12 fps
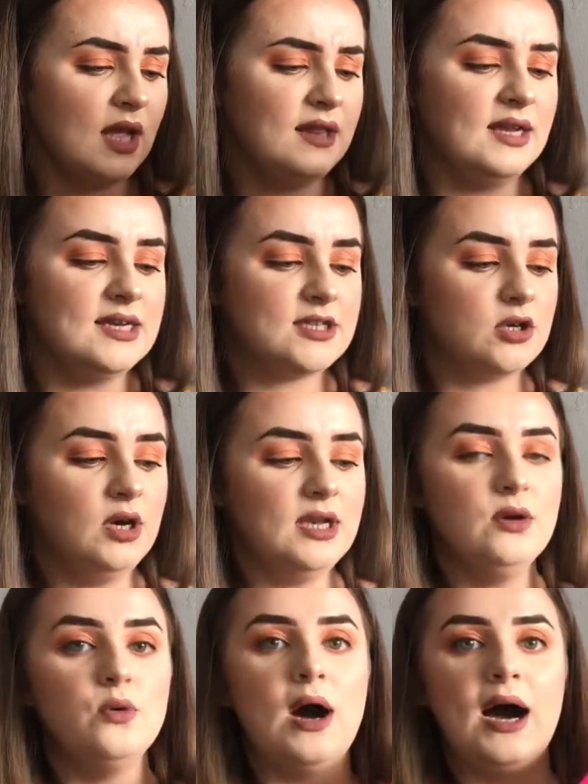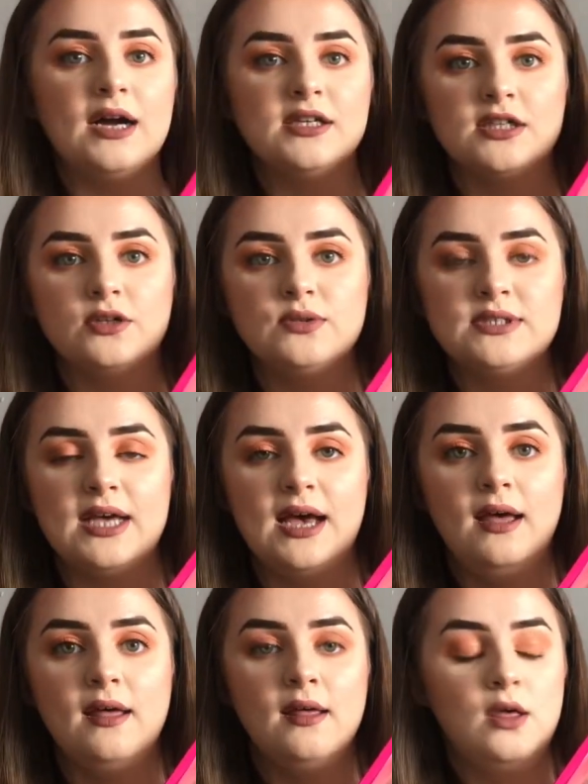and then it's got a little eyeshadow
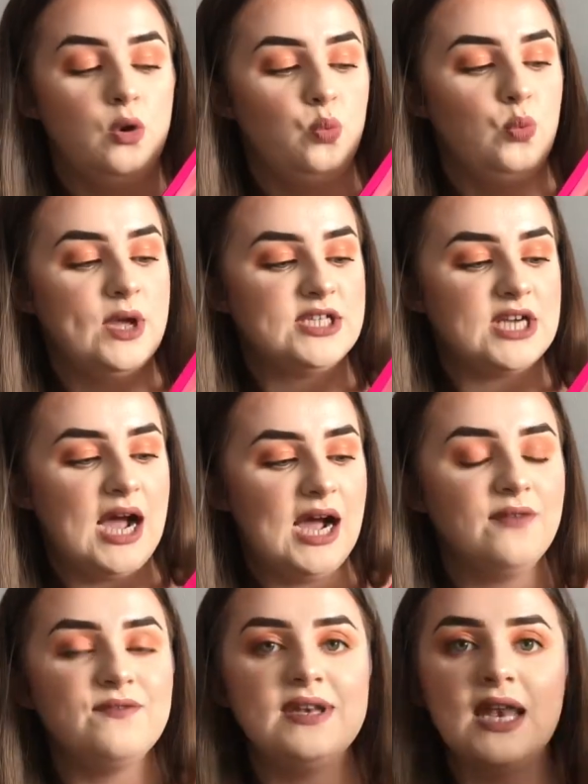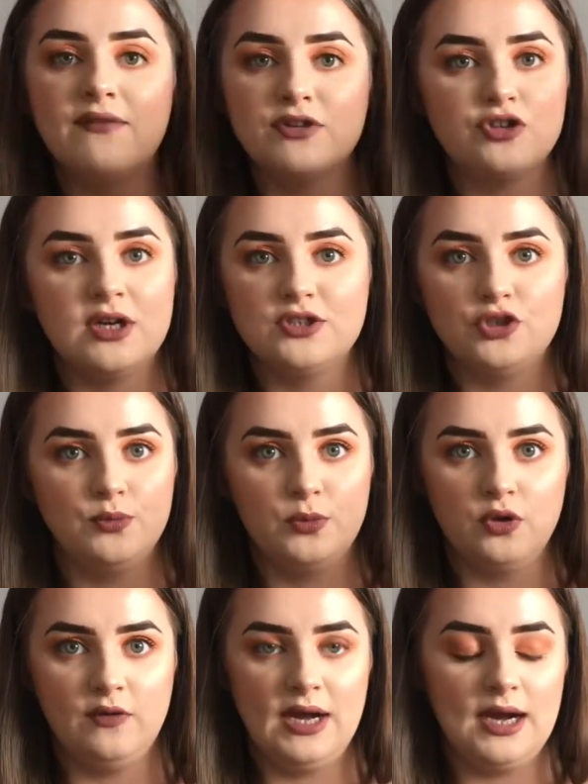set, which I've never tried so
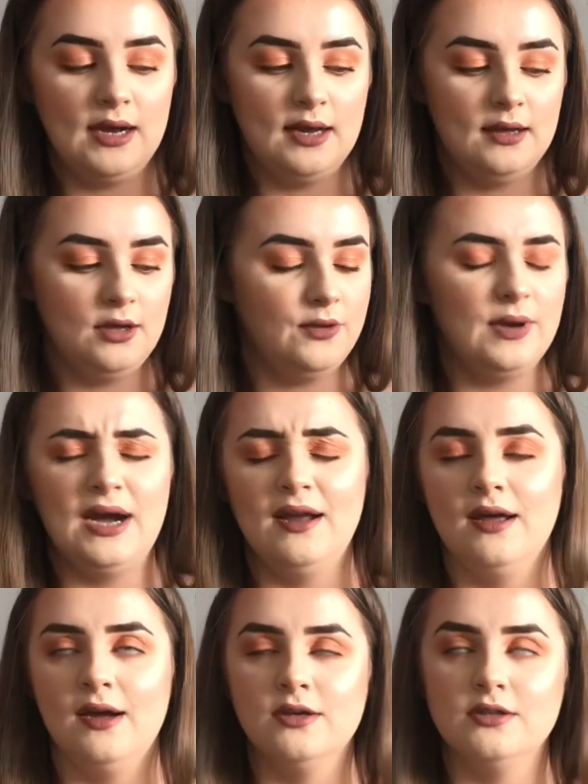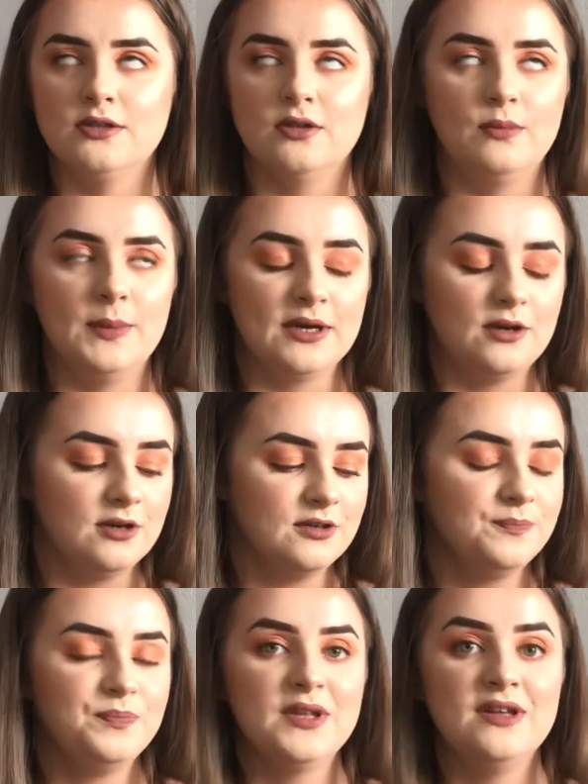glory highlight uh, highlighters. Oh my
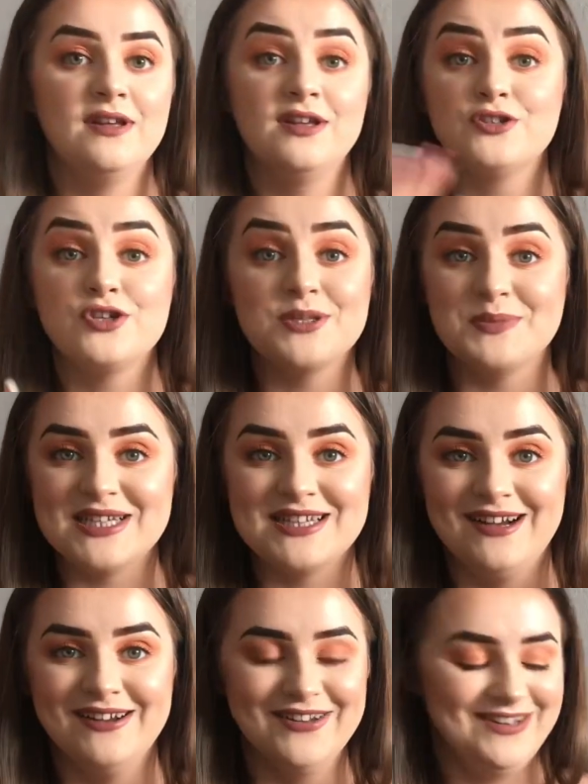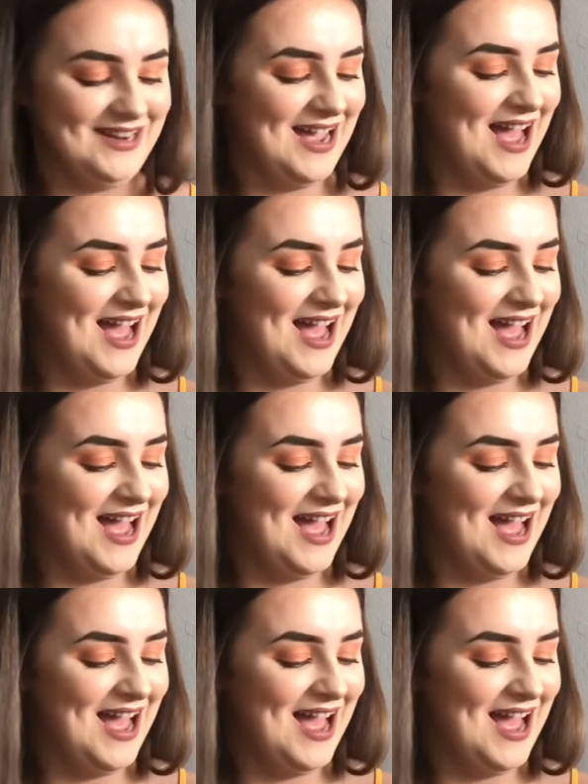god. It's because I'm excited.